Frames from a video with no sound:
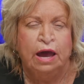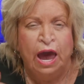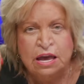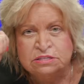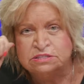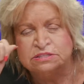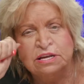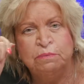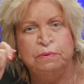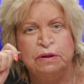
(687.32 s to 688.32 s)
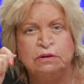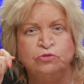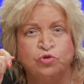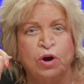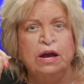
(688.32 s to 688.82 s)
He's sipping
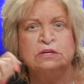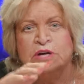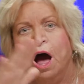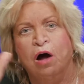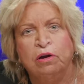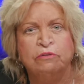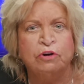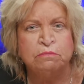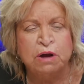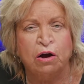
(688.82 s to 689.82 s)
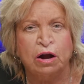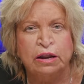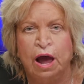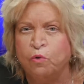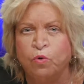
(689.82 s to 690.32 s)
drinks all over America
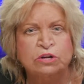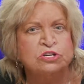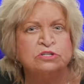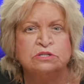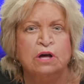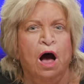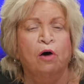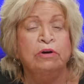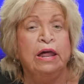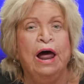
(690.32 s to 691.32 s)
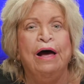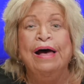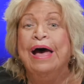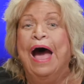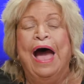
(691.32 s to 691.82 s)
now, rich as all get out.
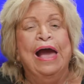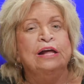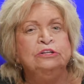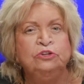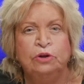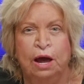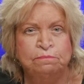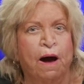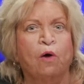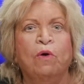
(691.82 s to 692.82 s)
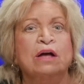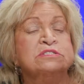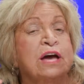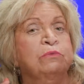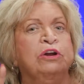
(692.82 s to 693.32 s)
And Paul
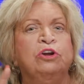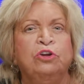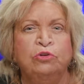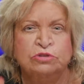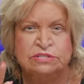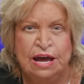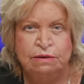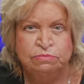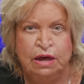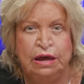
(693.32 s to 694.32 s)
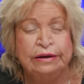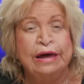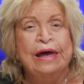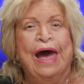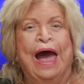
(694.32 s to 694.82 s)
Ryan's getting ready to do the same thing.
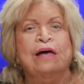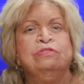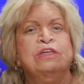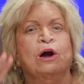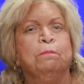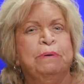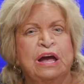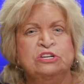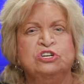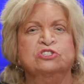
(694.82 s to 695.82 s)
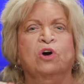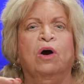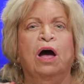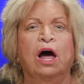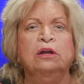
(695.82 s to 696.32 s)
And their pensions
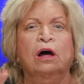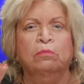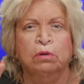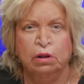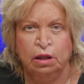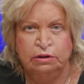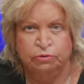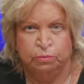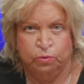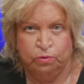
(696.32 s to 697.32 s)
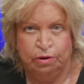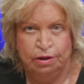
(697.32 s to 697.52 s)
are unbelievable.